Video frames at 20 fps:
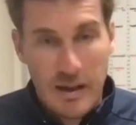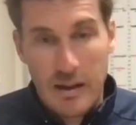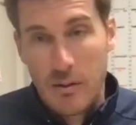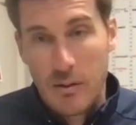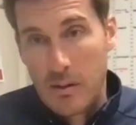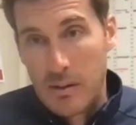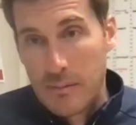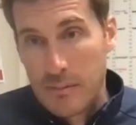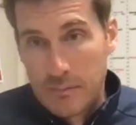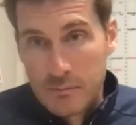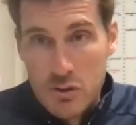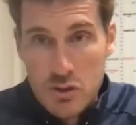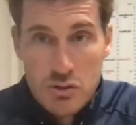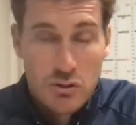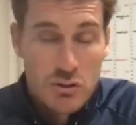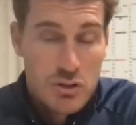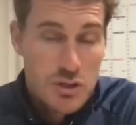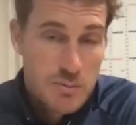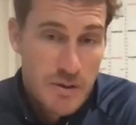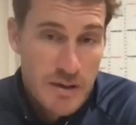well, I've just
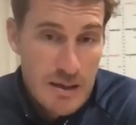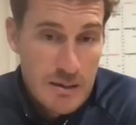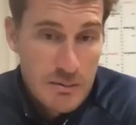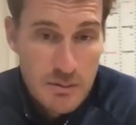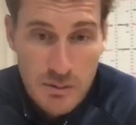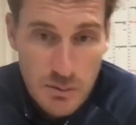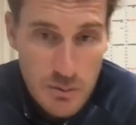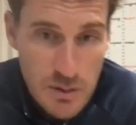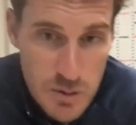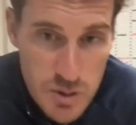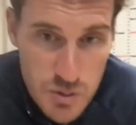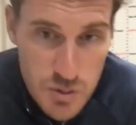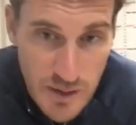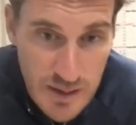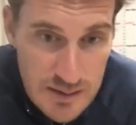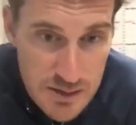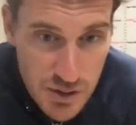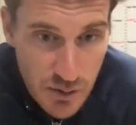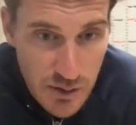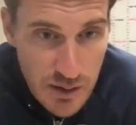touched upon it. He was
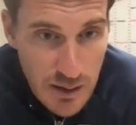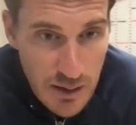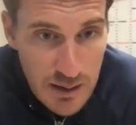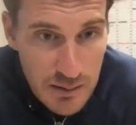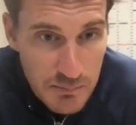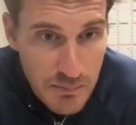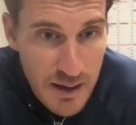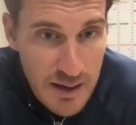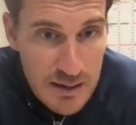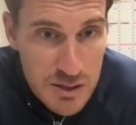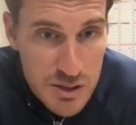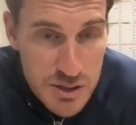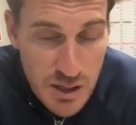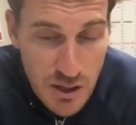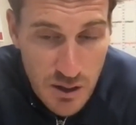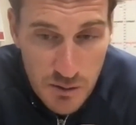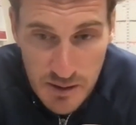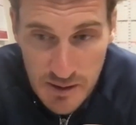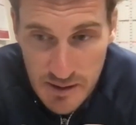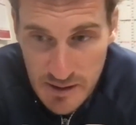22 in May,
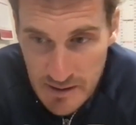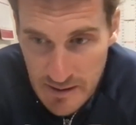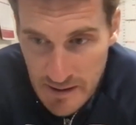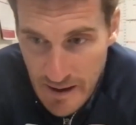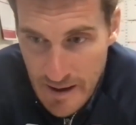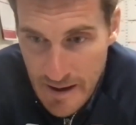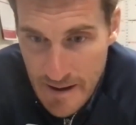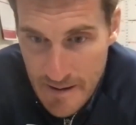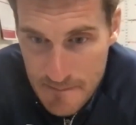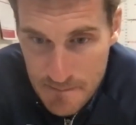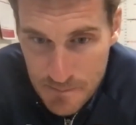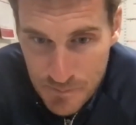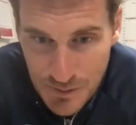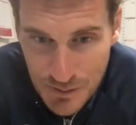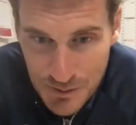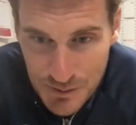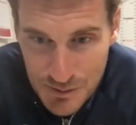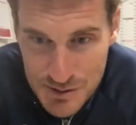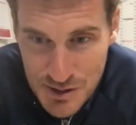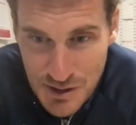so
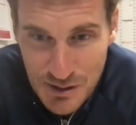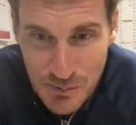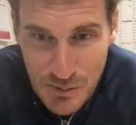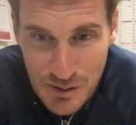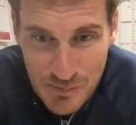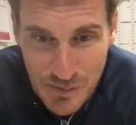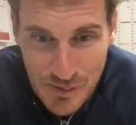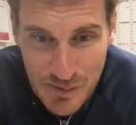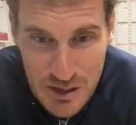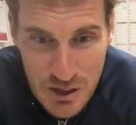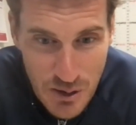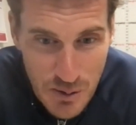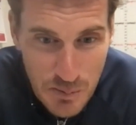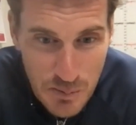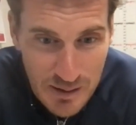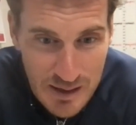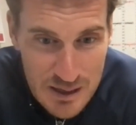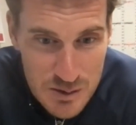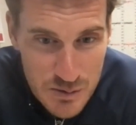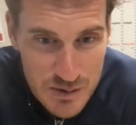certainly with young
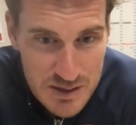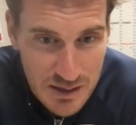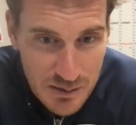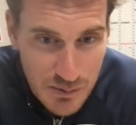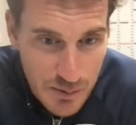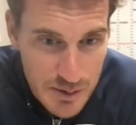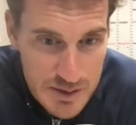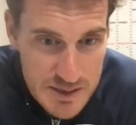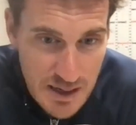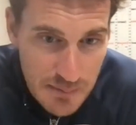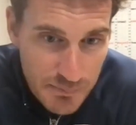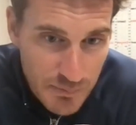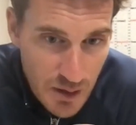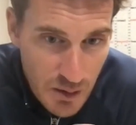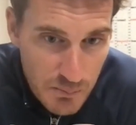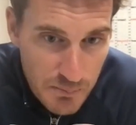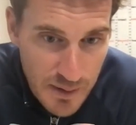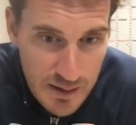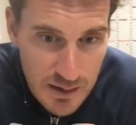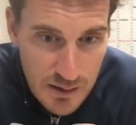players, we've seen it with Sam
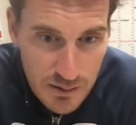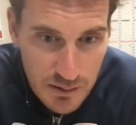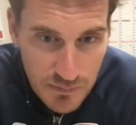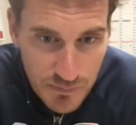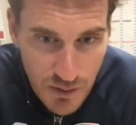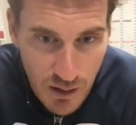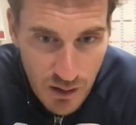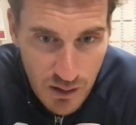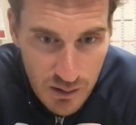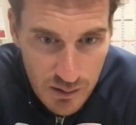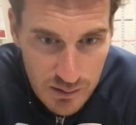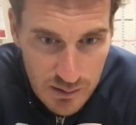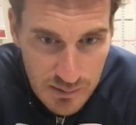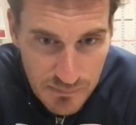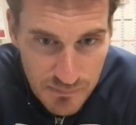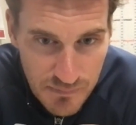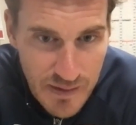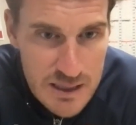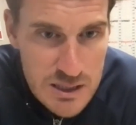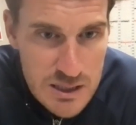Nombe, you've got to
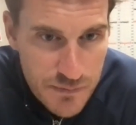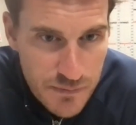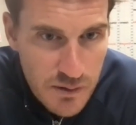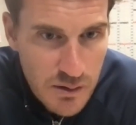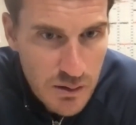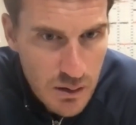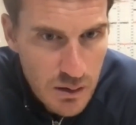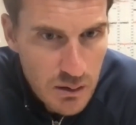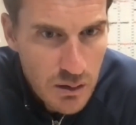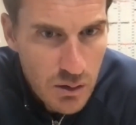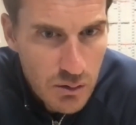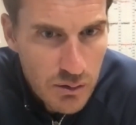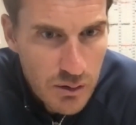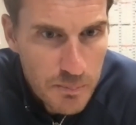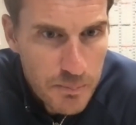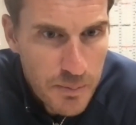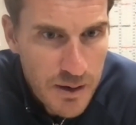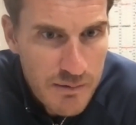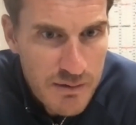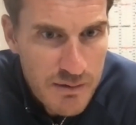invest for a longer
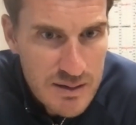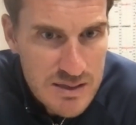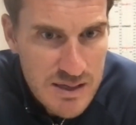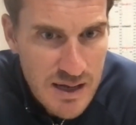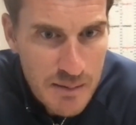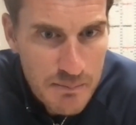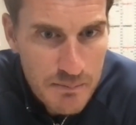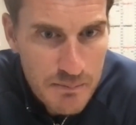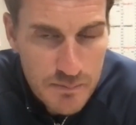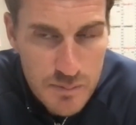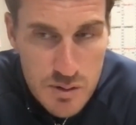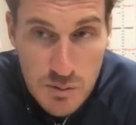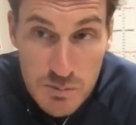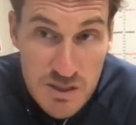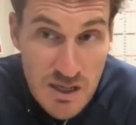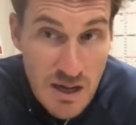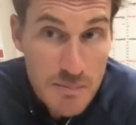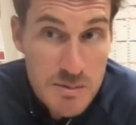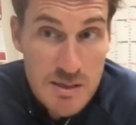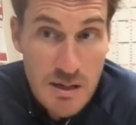period of time.
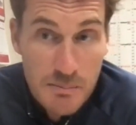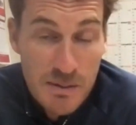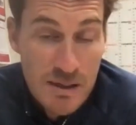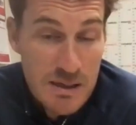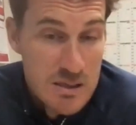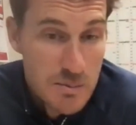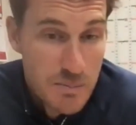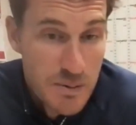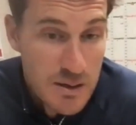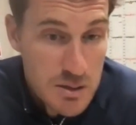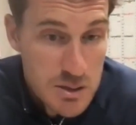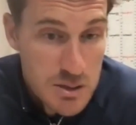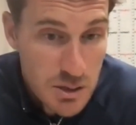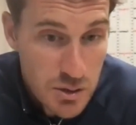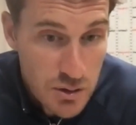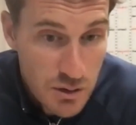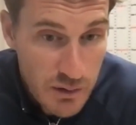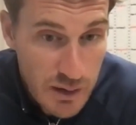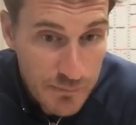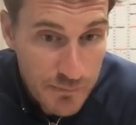Sometimes that means a bit of
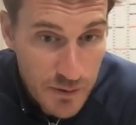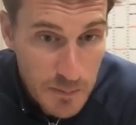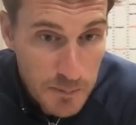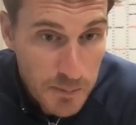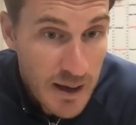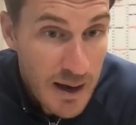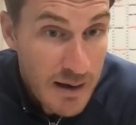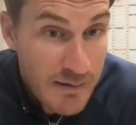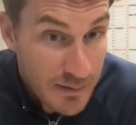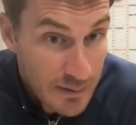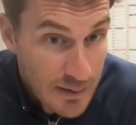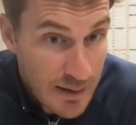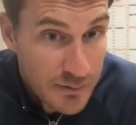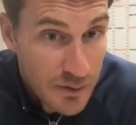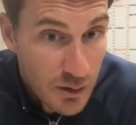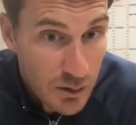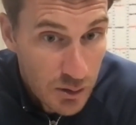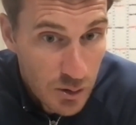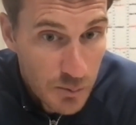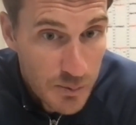security for the player and
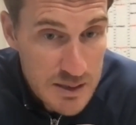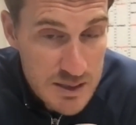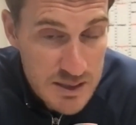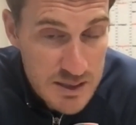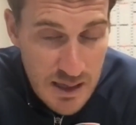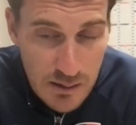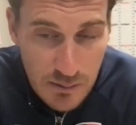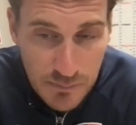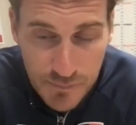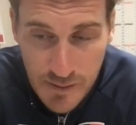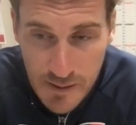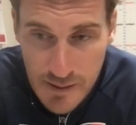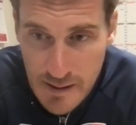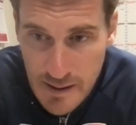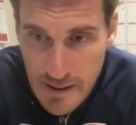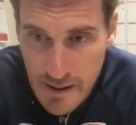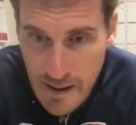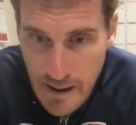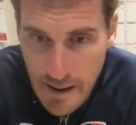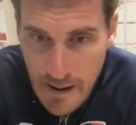the club itself.
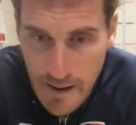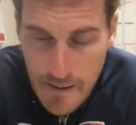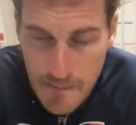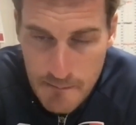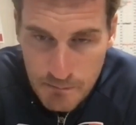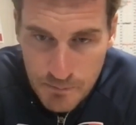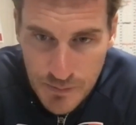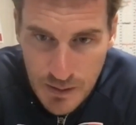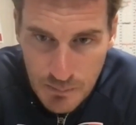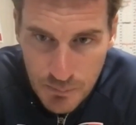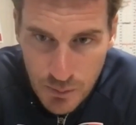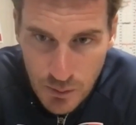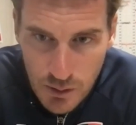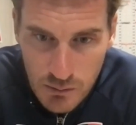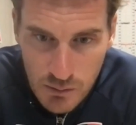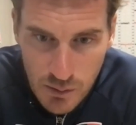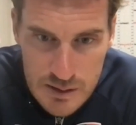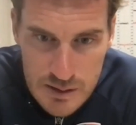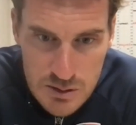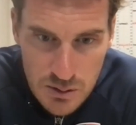But
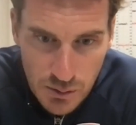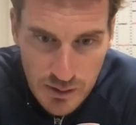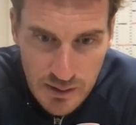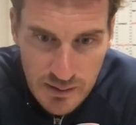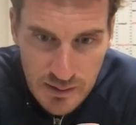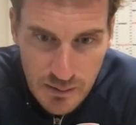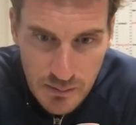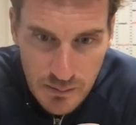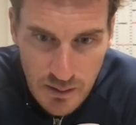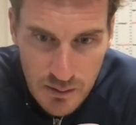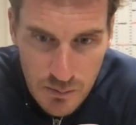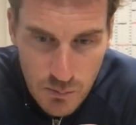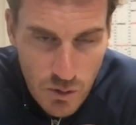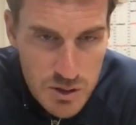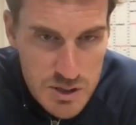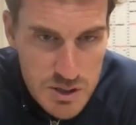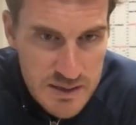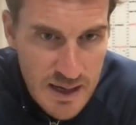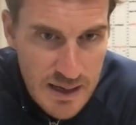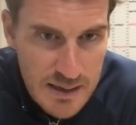you're always looking at
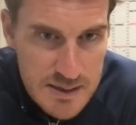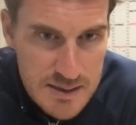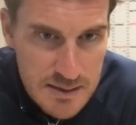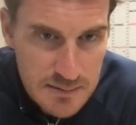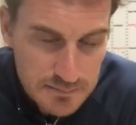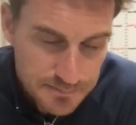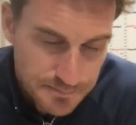what's next.